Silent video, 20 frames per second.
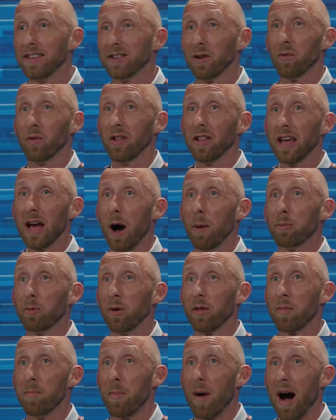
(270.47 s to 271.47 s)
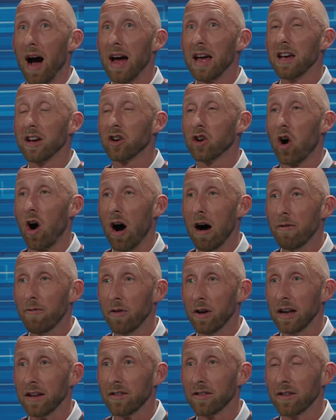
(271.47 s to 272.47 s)
is it really helped with my
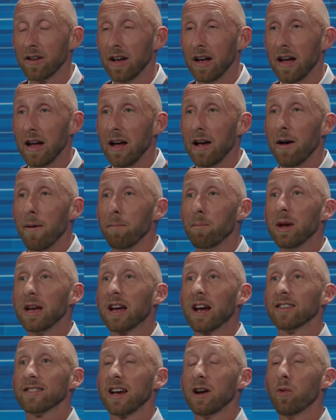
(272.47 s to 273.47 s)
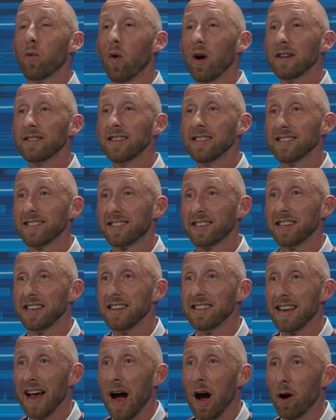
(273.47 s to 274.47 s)
confidence, because I wasn't
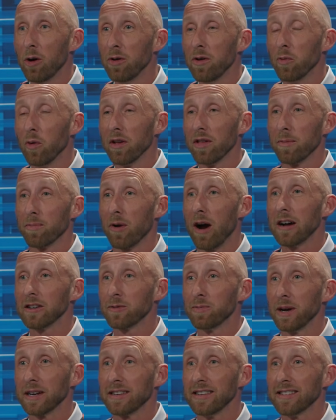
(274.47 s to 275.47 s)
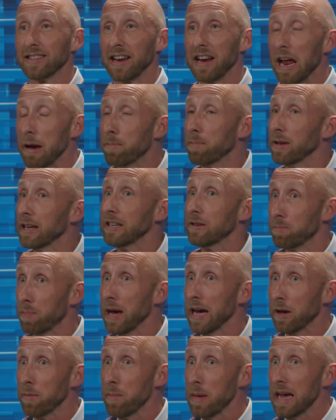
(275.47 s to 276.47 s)
sitting down with a prospect and saying, hey, please
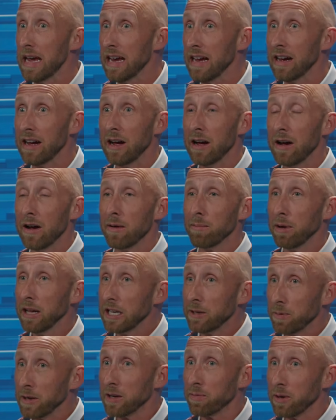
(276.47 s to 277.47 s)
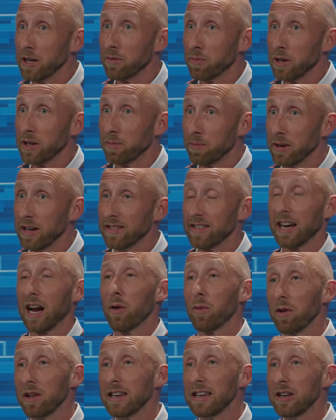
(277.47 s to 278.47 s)
pick me. Please, please, please, please, please. Like, I
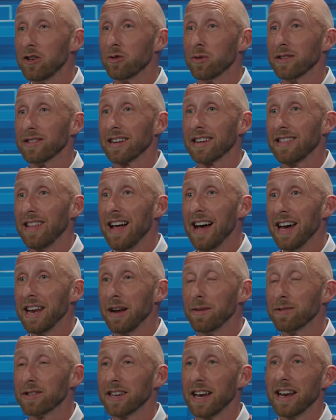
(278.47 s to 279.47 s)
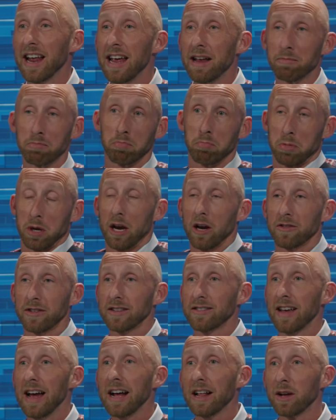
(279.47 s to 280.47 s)
really need you as a client. I'm saying, hey, here's
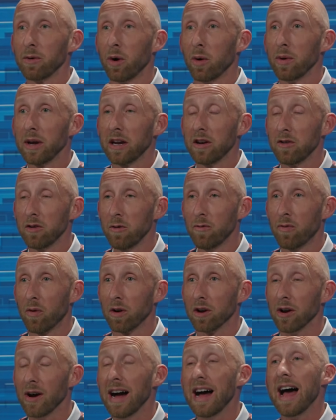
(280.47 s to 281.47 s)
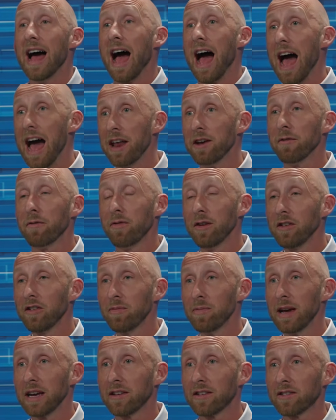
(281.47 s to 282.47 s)
exactly what we can do for you. And if
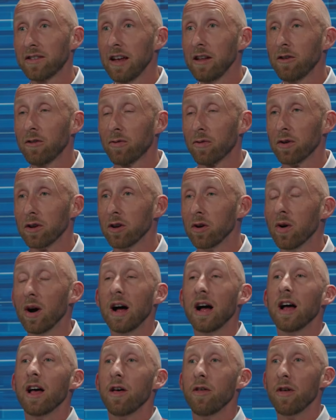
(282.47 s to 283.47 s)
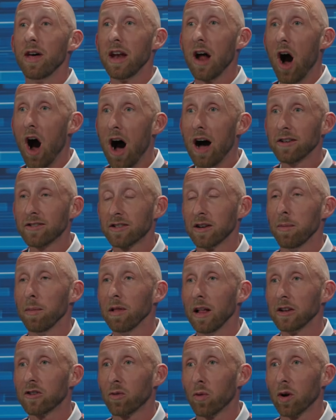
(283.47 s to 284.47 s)
this makes sense for you, then awesome,
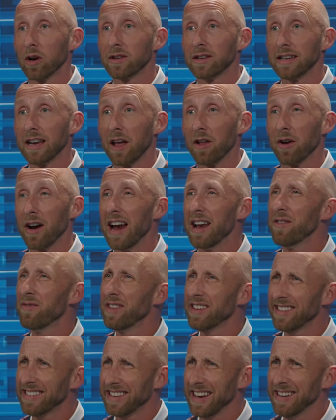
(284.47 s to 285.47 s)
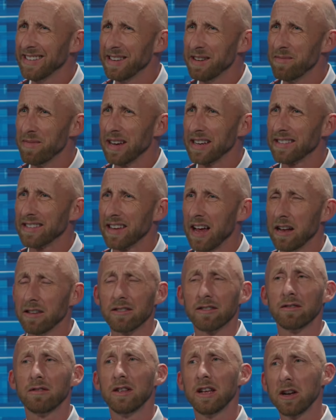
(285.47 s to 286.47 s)
let's work together. And if this doesn't make
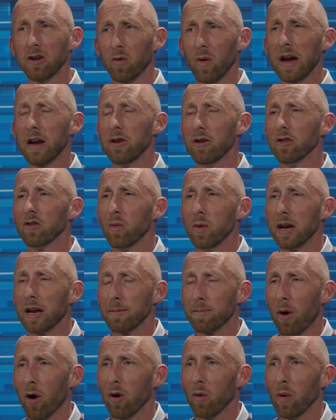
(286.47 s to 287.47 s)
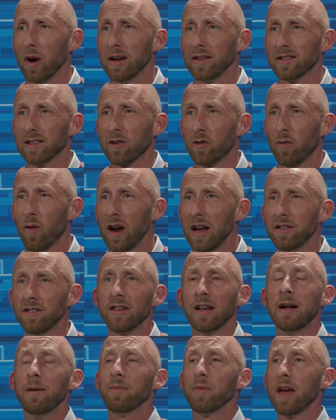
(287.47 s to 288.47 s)
sense, then great news, we can part ways as
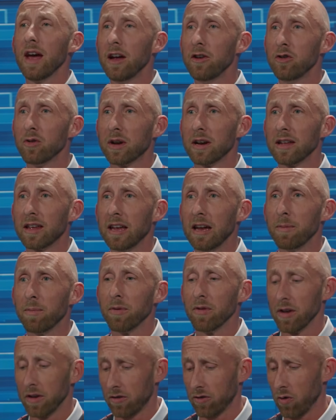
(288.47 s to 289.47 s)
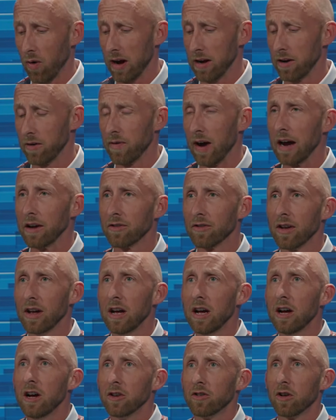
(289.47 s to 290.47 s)
friends and you can keep this great advice.
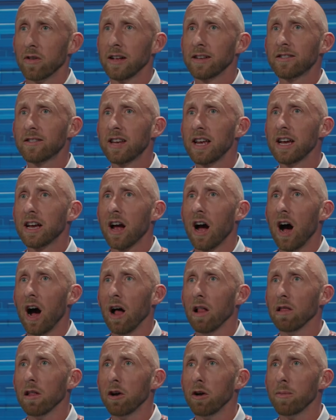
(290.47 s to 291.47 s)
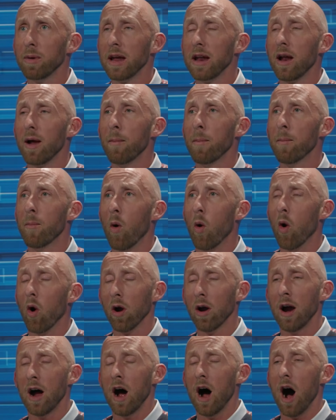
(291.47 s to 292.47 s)
So let's take a little bit
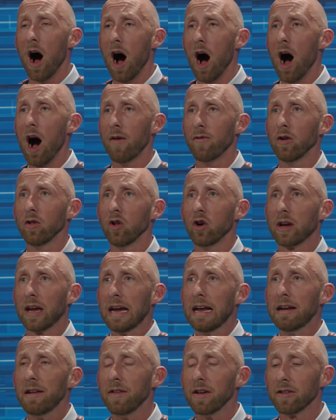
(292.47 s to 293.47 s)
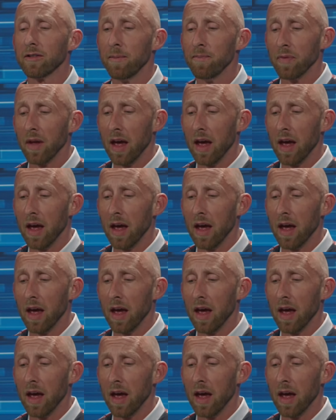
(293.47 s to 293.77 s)
more of a look into this.